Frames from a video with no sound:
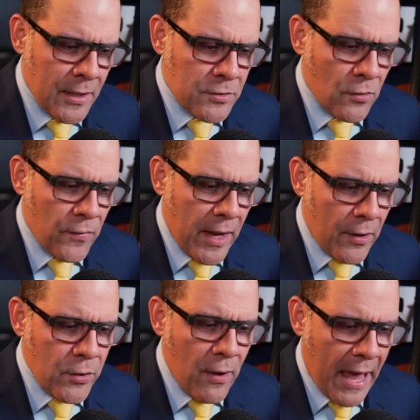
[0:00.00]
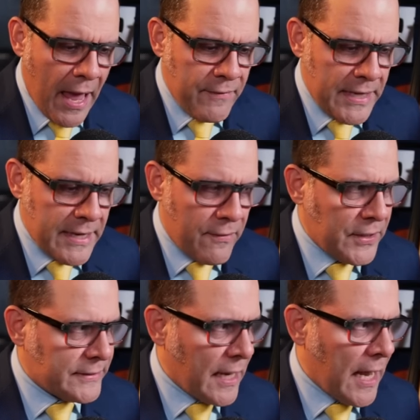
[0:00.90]
So there you have it.
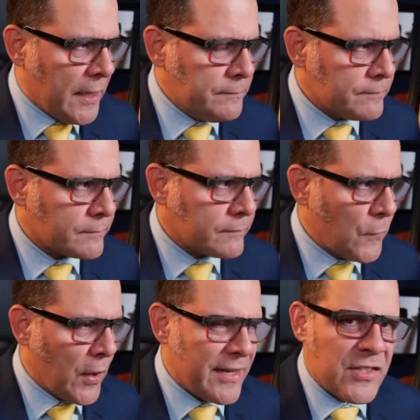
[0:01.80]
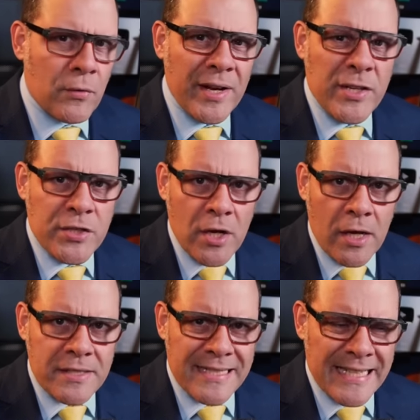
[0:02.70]
Every time you can
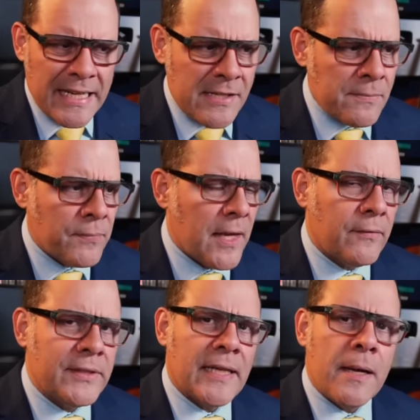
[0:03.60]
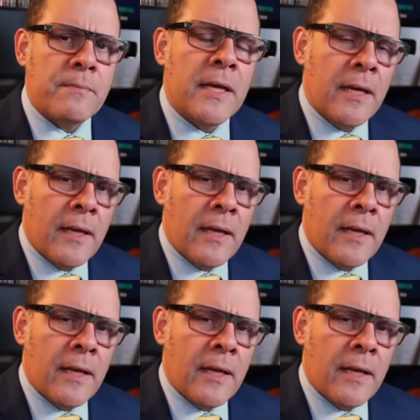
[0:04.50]
screenshot this, every time